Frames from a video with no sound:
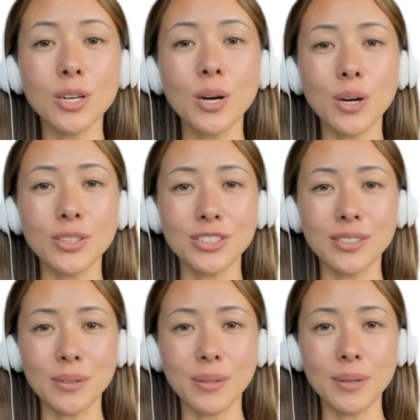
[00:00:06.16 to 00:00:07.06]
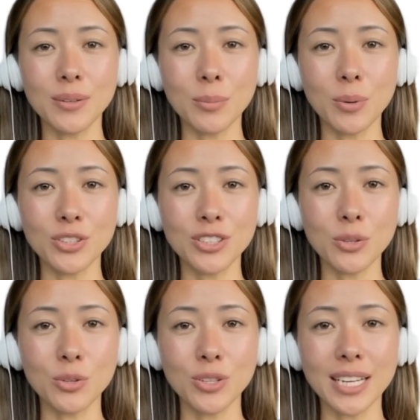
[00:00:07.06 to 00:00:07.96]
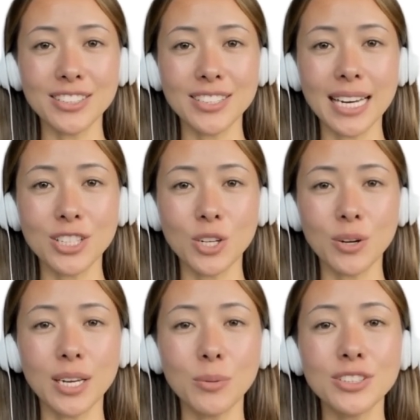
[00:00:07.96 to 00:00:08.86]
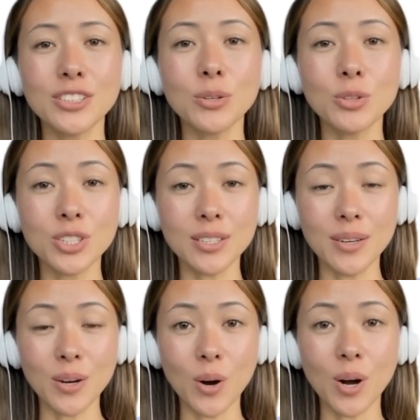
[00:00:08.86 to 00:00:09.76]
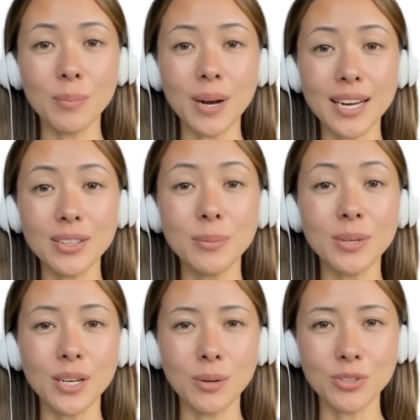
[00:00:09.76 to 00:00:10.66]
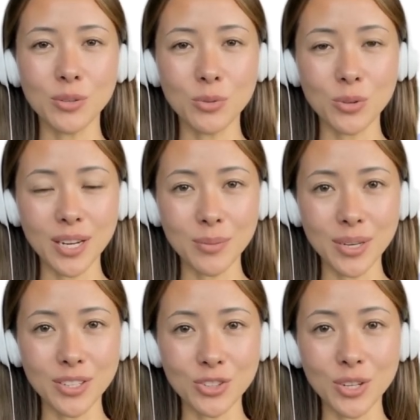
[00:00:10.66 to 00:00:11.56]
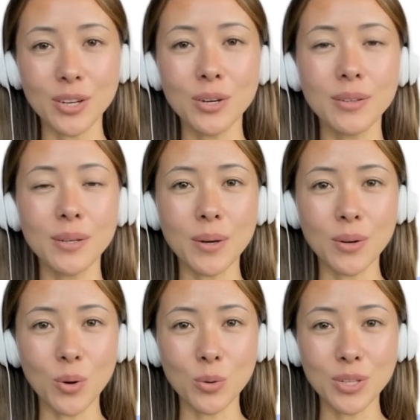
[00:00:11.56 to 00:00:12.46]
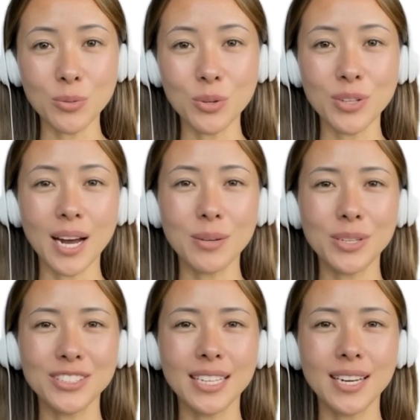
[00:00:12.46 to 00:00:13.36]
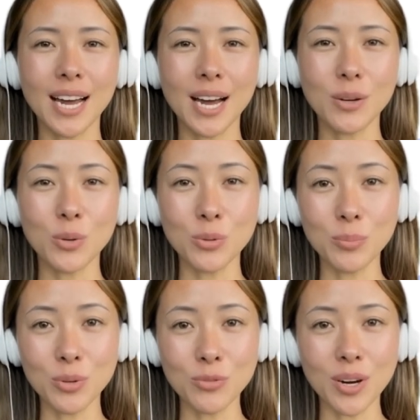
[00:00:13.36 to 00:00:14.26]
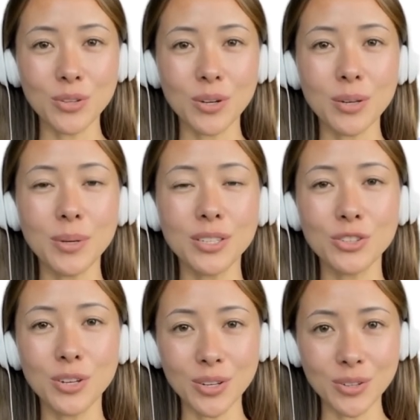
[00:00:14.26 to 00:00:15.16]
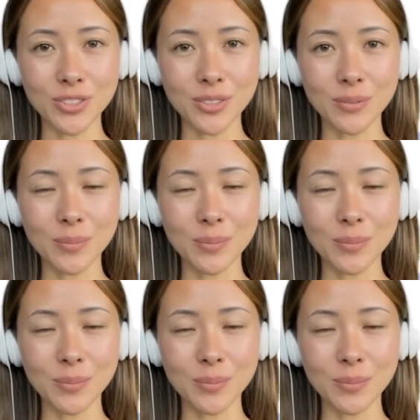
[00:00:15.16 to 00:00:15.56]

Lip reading: cost. The person who creates the HRA with Salusion automatically becomes a root administrator. Only root admins can add or remove other administrators.